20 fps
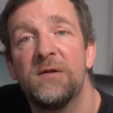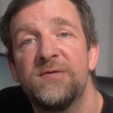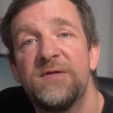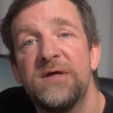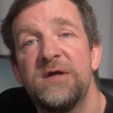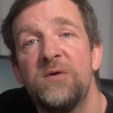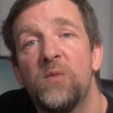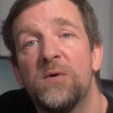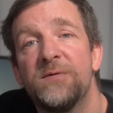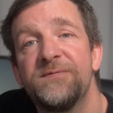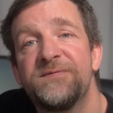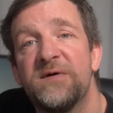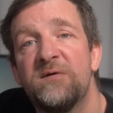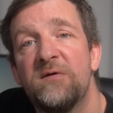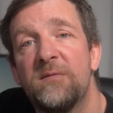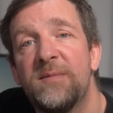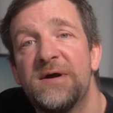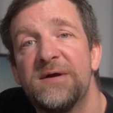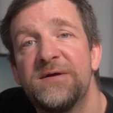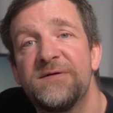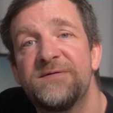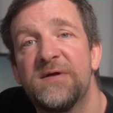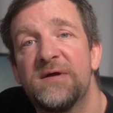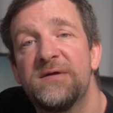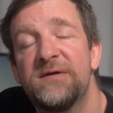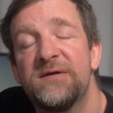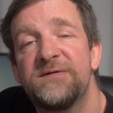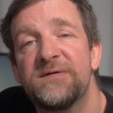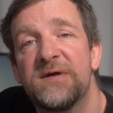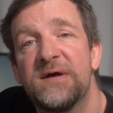The 1TB
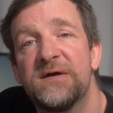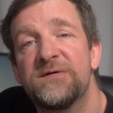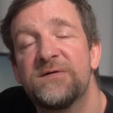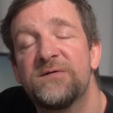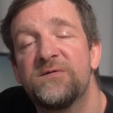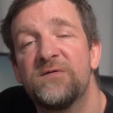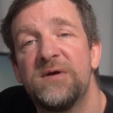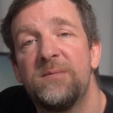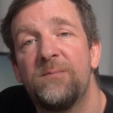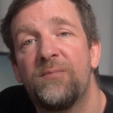SanDisk Extreme